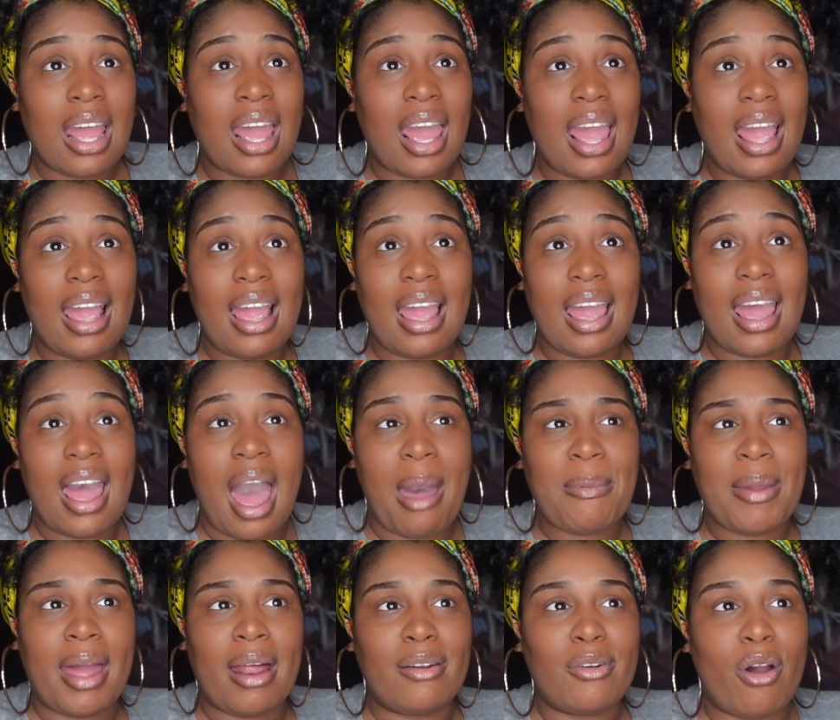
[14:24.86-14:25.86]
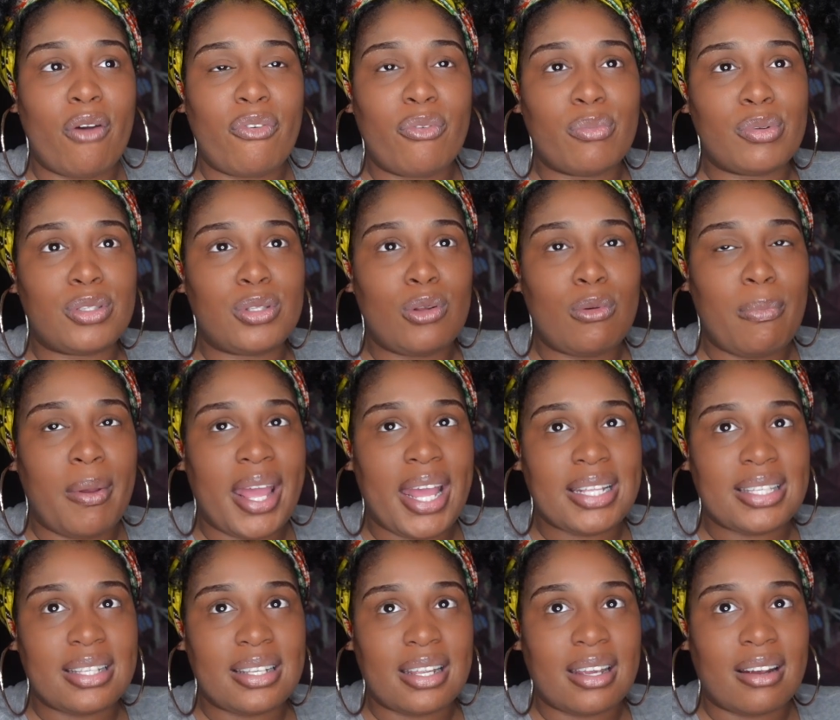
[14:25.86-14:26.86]
And I mean, I don't know if it was two
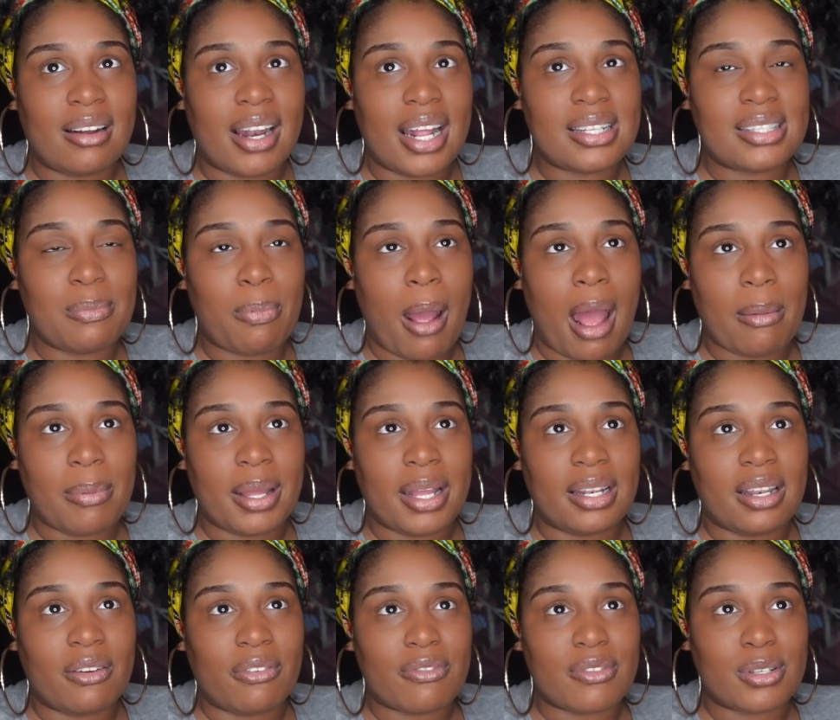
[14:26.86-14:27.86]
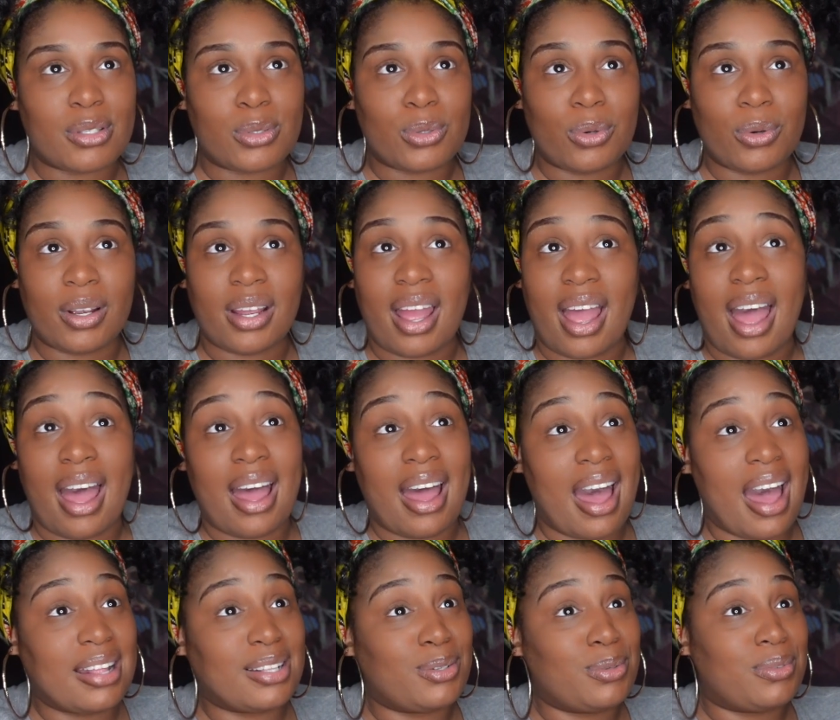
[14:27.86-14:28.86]
beds in there. That's probably a different story.
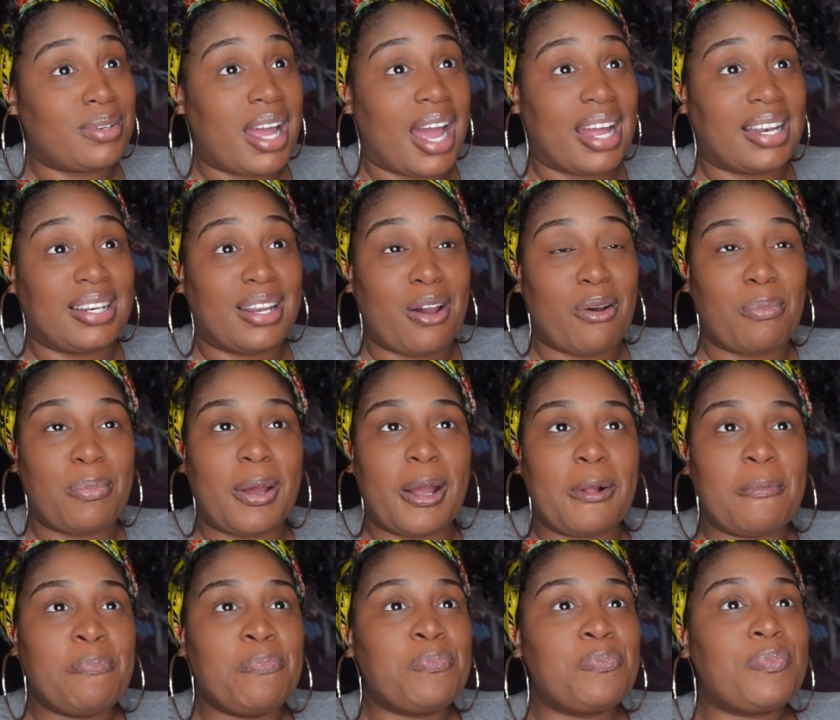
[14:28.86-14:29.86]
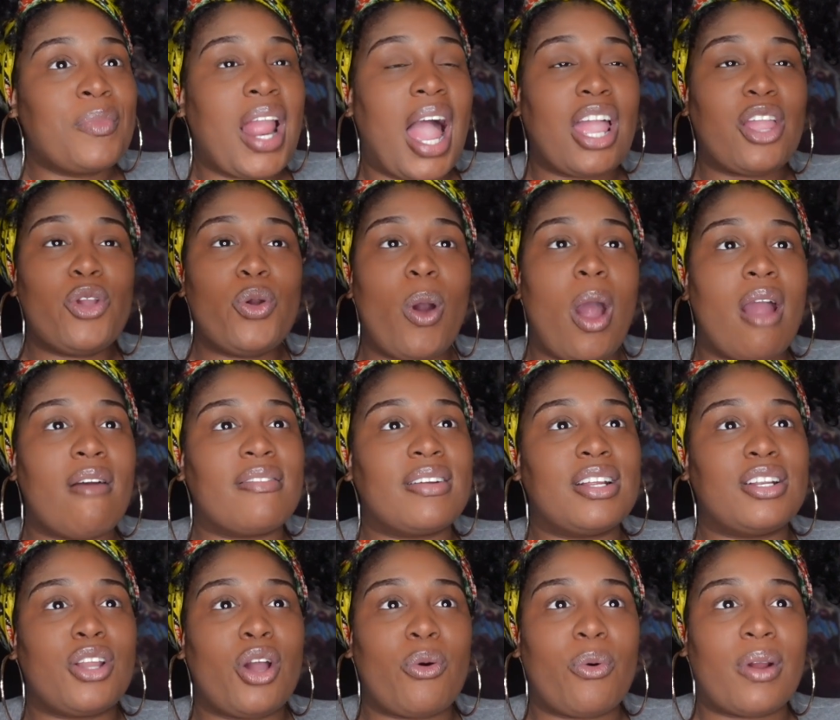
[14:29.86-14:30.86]
I do not know. But you
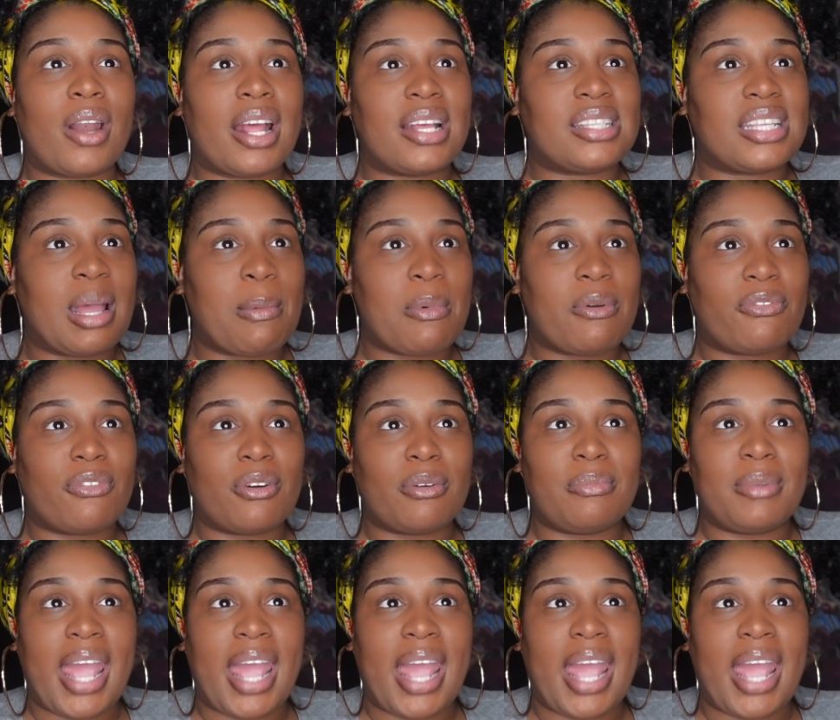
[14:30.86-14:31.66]
already know where that's coming from.